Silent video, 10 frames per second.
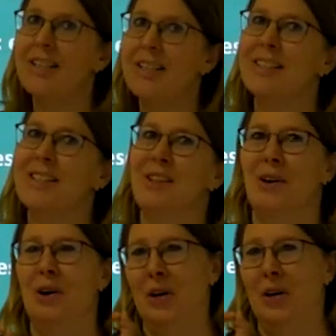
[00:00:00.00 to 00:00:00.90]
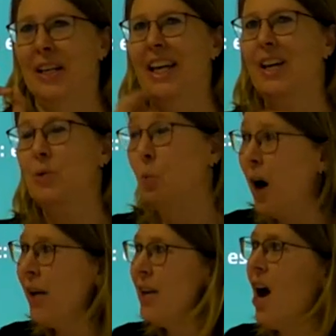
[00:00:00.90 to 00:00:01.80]
honest, in
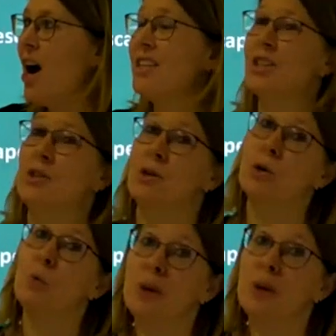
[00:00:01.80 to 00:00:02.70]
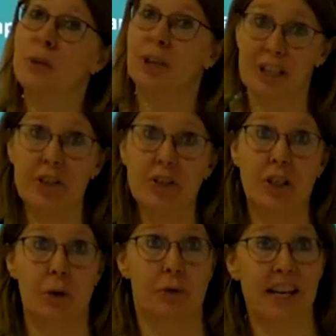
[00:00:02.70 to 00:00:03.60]
one article, we were
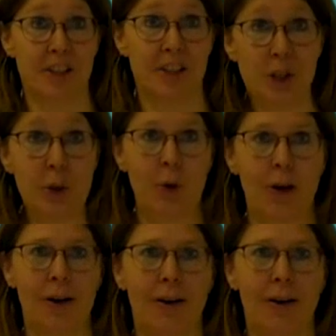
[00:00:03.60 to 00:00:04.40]
guilty of that too.